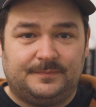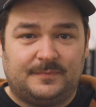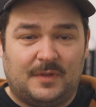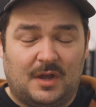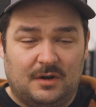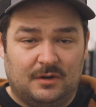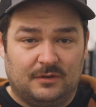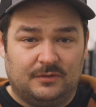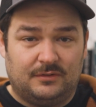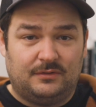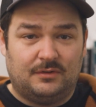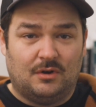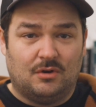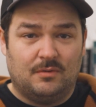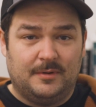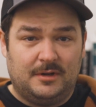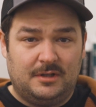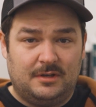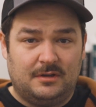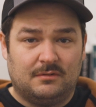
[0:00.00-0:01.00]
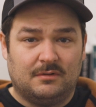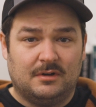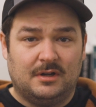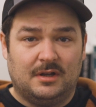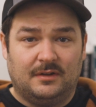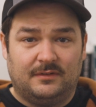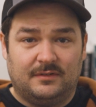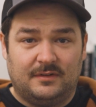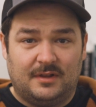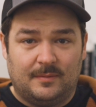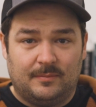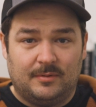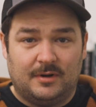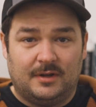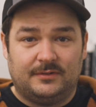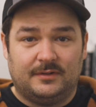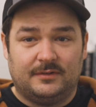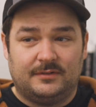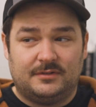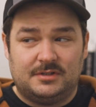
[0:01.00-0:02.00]
There are so many ingredients in that
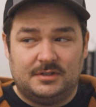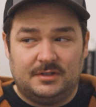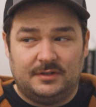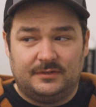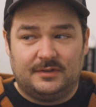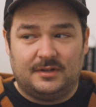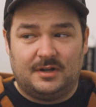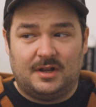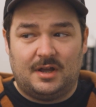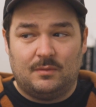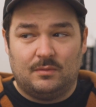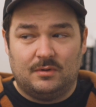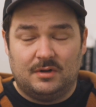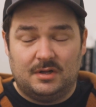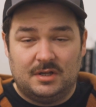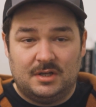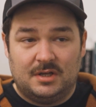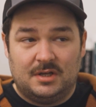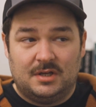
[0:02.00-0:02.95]
processed cheese that I would